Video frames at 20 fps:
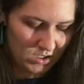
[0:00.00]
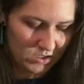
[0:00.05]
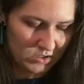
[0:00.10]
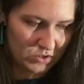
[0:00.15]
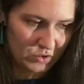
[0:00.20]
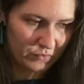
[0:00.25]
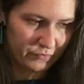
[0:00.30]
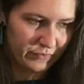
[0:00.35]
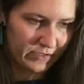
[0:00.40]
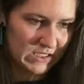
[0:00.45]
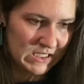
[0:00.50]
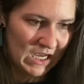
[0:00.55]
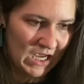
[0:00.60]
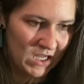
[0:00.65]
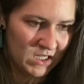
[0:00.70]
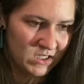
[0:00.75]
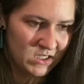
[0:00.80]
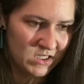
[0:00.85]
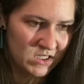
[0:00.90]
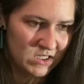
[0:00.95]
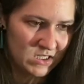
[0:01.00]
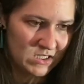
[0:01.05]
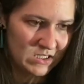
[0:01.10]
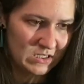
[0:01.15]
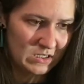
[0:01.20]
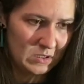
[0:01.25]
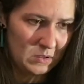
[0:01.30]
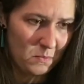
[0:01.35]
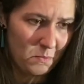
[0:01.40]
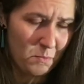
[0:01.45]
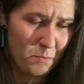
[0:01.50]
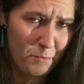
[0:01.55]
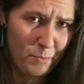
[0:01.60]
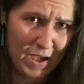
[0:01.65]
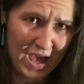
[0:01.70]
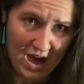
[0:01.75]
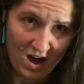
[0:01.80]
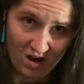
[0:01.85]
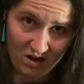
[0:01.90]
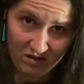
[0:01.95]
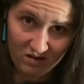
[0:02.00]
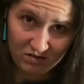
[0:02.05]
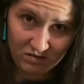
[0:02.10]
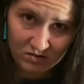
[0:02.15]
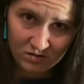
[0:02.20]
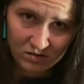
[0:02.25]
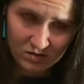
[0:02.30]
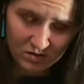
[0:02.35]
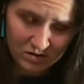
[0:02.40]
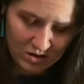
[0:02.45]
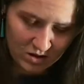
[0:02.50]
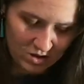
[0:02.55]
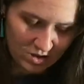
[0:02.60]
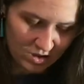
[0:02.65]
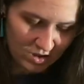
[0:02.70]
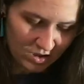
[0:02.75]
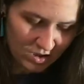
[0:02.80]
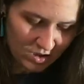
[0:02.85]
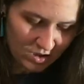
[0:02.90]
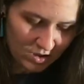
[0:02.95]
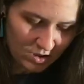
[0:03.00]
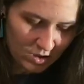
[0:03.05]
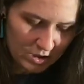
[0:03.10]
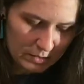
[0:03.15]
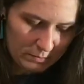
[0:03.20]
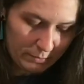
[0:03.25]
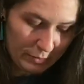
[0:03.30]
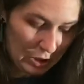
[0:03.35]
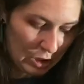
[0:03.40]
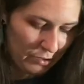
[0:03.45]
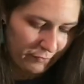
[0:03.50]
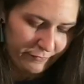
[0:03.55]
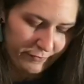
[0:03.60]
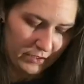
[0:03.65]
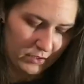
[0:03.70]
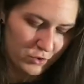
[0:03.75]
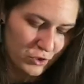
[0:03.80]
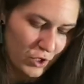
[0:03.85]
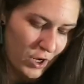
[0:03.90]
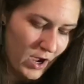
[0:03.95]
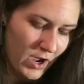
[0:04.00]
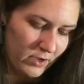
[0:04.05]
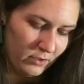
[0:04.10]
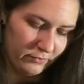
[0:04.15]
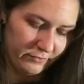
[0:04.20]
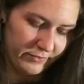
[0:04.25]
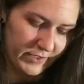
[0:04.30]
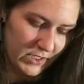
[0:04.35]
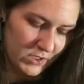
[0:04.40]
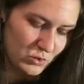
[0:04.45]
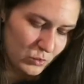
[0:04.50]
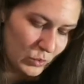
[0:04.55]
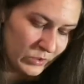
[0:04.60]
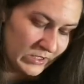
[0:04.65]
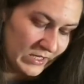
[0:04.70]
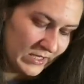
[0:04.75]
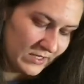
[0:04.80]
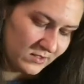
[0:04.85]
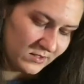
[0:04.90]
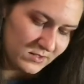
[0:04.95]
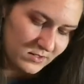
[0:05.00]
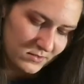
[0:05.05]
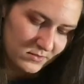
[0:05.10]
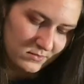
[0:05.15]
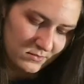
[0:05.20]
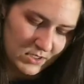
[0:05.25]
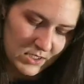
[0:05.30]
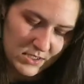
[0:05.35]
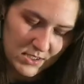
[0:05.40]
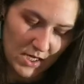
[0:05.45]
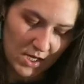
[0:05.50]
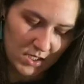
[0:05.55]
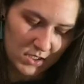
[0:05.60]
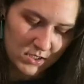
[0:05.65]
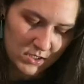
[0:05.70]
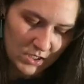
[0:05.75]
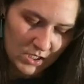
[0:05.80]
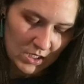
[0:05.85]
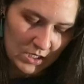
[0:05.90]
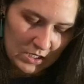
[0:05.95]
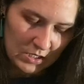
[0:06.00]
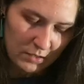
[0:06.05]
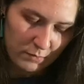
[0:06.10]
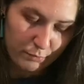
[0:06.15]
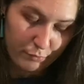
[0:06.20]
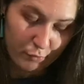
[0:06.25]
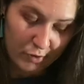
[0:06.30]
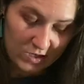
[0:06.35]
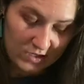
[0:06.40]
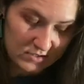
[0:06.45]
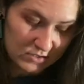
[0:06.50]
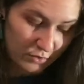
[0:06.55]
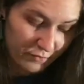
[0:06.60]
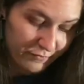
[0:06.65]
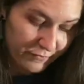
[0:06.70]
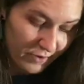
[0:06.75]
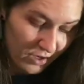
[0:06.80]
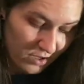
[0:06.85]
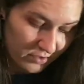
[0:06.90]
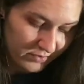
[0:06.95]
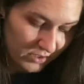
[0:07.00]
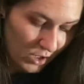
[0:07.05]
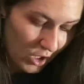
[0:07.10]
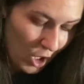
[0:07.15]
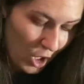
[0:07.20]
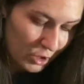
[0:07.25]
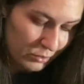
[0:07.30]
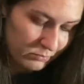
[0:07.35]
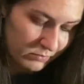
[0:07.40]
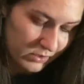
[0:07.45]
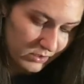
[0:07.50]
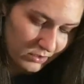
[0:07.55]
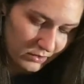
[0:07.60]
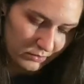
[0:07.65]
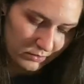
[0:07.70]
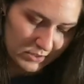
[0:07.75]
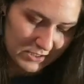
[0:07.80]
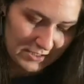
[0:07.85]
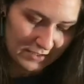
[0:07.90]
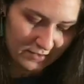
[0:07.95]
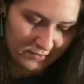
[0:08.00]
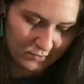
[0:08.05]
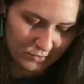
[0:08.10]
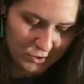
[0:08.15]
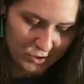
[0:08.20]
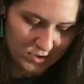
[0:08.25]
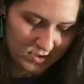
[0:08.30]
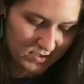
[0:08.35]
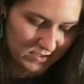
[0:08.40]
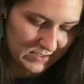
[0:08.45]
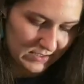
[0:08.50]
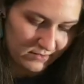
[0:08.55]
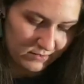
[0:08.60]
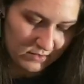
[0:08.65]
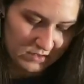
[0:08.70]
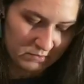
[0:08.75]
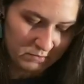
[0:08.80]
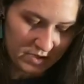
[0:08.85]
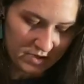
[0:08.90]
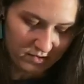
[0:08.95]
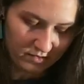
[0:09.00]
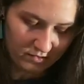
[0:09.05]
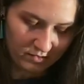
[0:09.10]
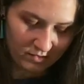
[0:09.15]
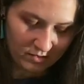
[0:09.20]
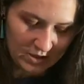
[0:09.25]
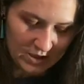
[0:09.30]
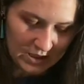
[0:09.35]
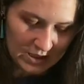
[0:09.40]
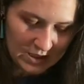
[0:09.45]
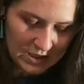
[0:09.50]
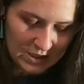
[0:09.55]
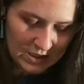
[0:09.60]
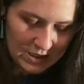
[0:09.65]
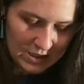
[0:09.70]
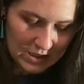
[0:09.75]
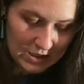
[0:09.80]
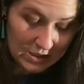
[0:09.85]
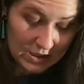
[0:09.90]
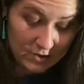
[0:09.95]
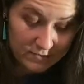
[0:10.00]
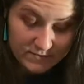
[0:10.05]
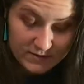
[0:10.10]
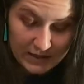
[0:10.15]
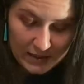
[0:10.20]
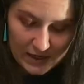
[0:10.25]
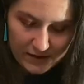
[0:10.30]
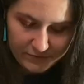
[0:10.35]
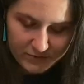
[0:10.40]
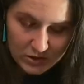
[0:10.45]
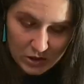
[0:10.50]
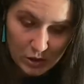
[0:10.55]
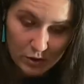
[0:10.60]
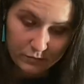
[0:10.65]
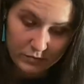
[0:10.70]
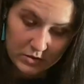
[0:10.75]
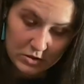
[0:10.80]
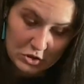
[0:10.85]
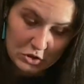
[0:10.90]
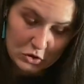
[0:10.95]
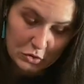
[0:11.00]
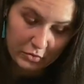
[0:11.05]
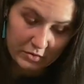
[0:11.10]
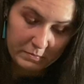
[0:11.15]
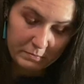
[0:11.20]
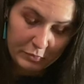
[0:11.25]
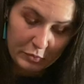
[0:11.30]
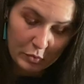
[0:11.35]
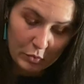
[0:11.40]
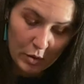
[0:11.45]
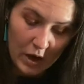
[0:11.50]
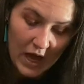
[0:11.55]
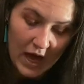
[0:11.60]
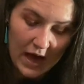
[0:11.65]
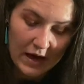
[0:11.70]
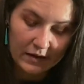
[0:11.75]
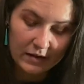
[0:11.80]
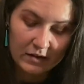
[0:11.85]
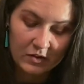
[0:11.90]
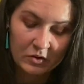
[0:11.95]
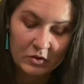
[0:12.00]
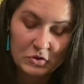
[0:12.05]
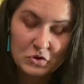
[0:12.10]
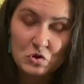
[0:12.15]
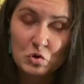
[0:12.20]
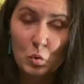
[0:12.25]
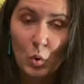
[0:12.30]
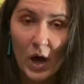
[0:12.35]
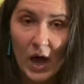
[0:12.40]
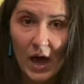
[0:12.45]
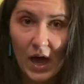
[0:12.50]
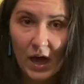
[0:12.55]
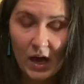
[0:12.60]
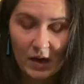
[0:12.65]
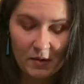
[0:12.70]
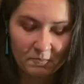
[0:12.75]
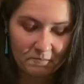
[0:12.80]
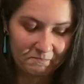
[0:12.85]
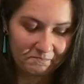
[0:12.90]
Sophie tensed. Belle? Perfect child that one is, he said. Brings her father home-cooked lunches at the mill. Gives leftovers to the poor hag in the square.